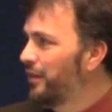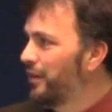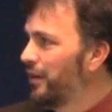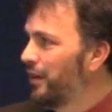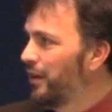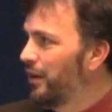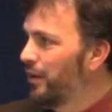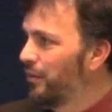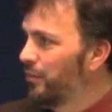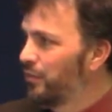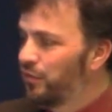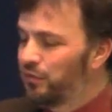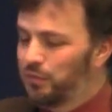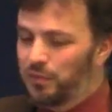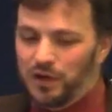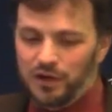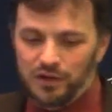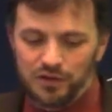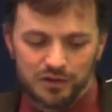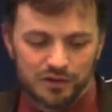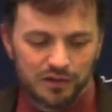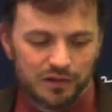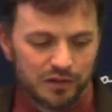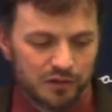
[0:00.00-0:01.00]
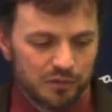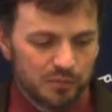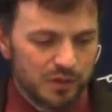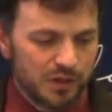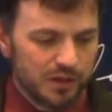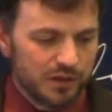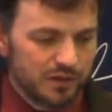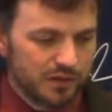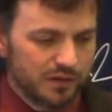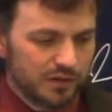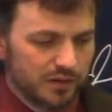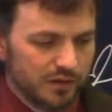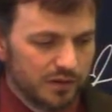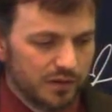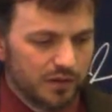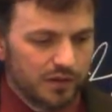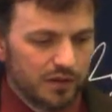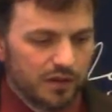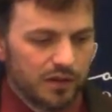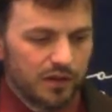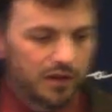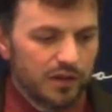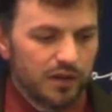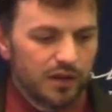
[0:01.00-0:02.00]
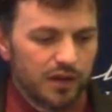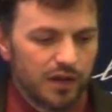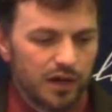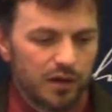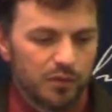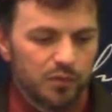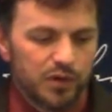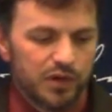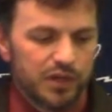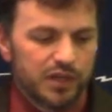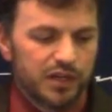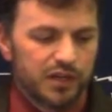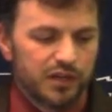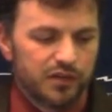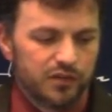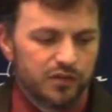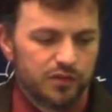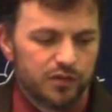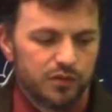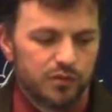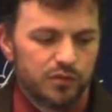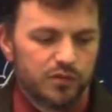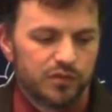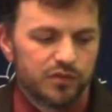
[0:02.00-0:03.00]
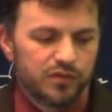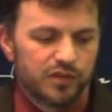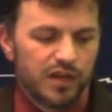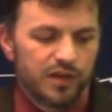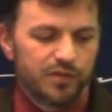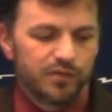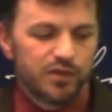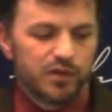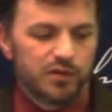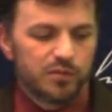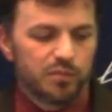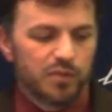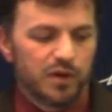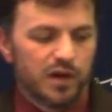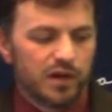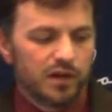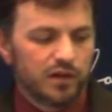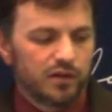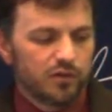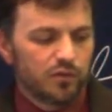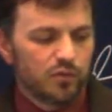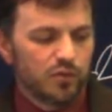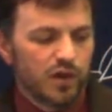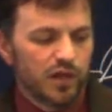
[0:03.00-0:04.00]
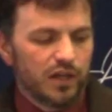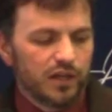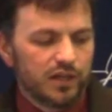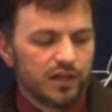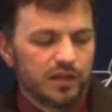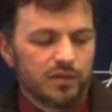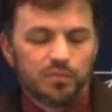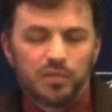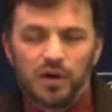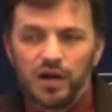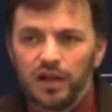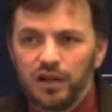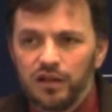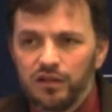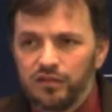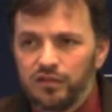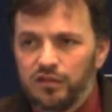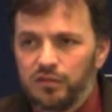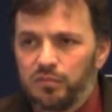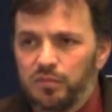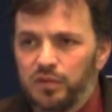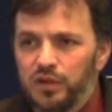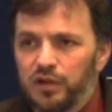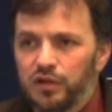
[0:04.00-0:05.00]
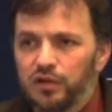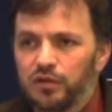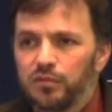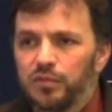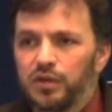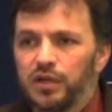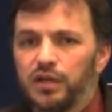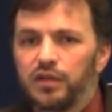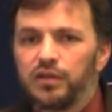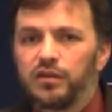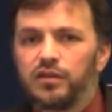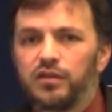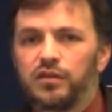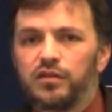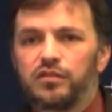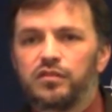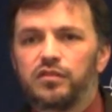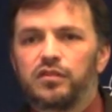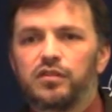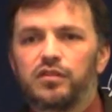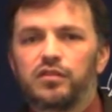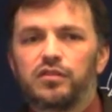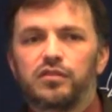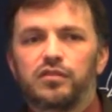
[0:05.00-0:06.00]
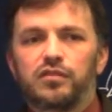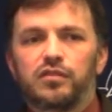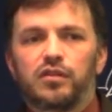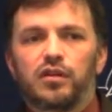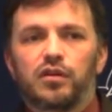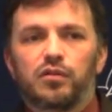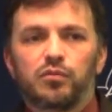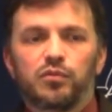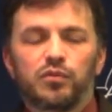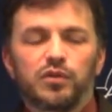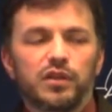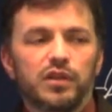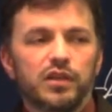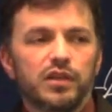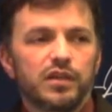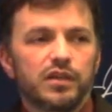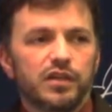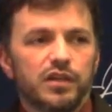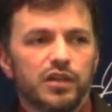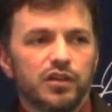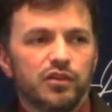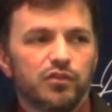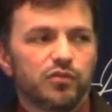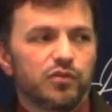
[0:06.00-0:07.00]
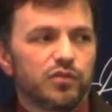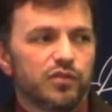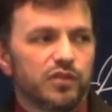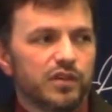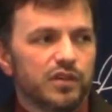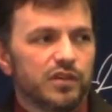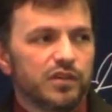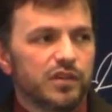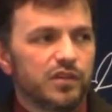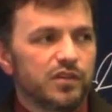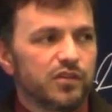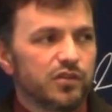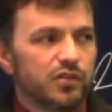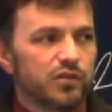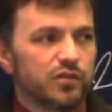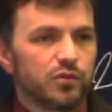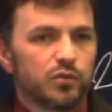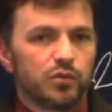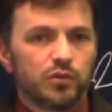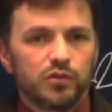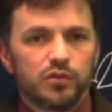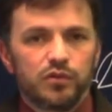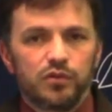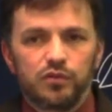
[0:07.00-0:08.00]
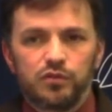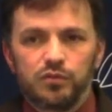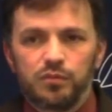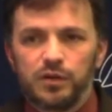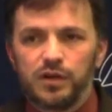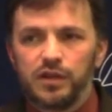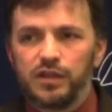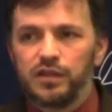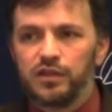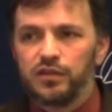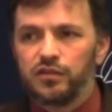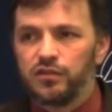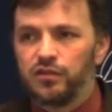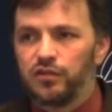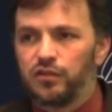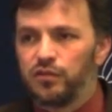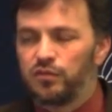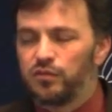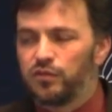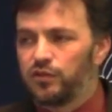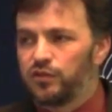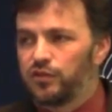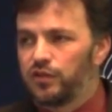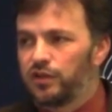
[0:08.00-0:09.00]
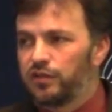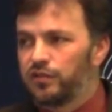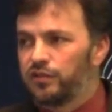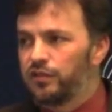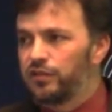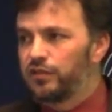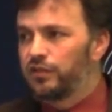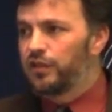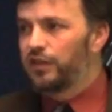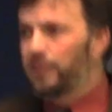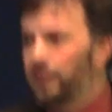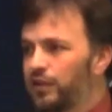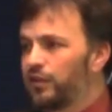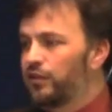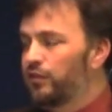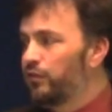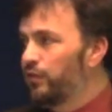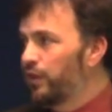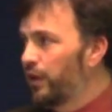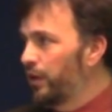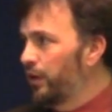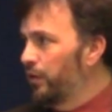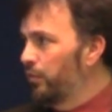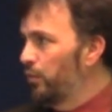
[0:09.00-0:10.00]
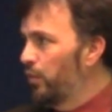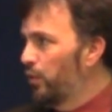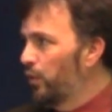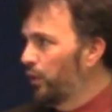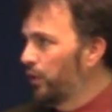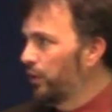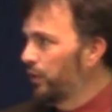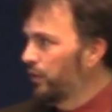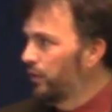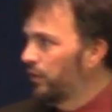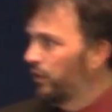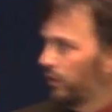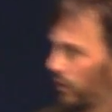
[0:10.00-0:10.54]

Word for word: Um, spare you a little bit. I want to get to the safety and po quality policy pyramid. This is a really interesting teaching tool used by the Institute for Justice. I think it's very important.